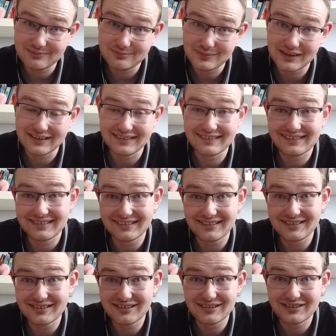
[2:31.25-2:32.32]
because
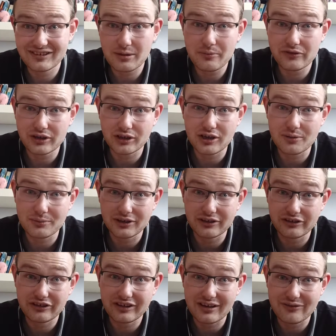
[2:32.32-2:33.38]
some of the
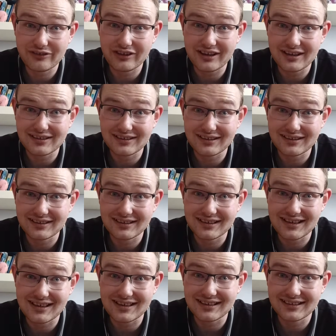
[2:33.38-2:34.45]
comments have said
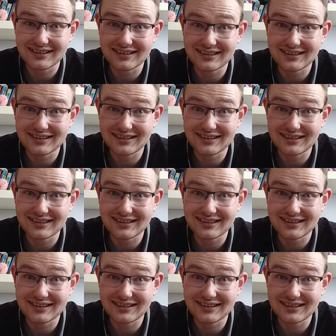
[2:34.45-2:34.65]
that